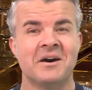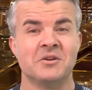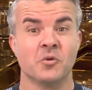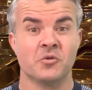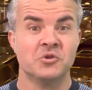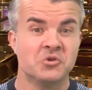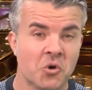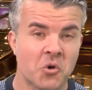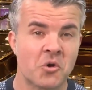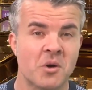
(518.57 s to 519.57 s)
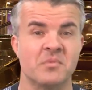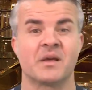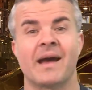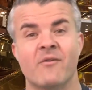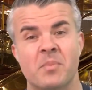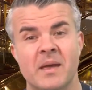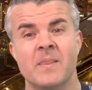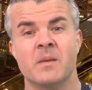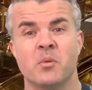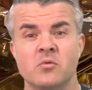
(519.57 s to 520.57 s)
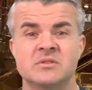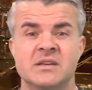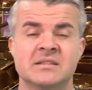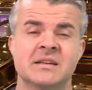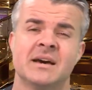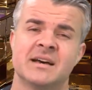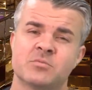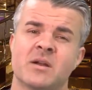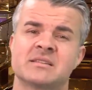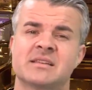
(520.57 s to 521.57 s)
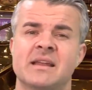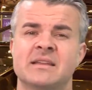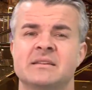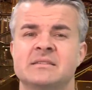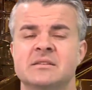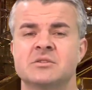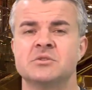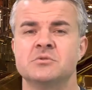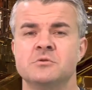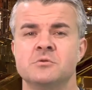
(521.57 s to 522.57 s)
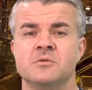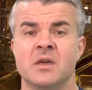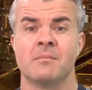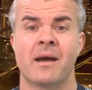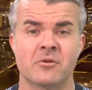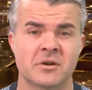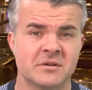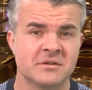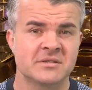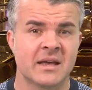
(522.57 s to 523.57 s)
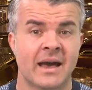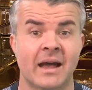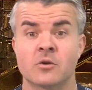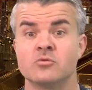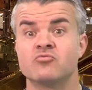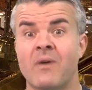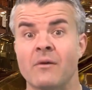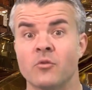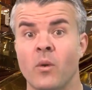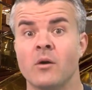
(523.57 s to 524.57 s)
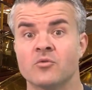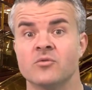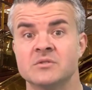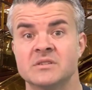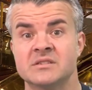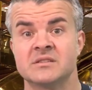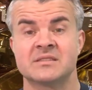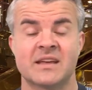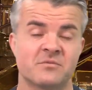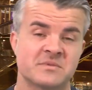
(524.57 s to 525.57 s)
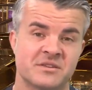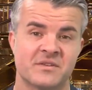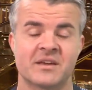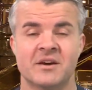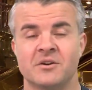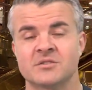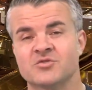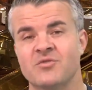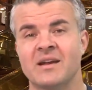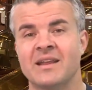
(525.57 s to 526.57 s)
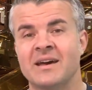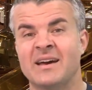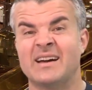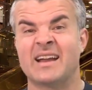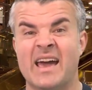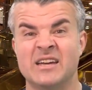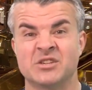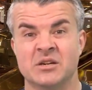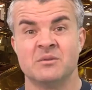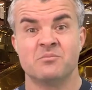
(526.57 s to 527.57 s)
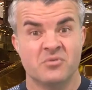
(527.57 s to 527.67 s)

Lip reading: Northern Europe, the Caribbean, the Baltics, as well as sailings to the Americas, and of course round the world cruises to the South Pacific, Australia and Asia.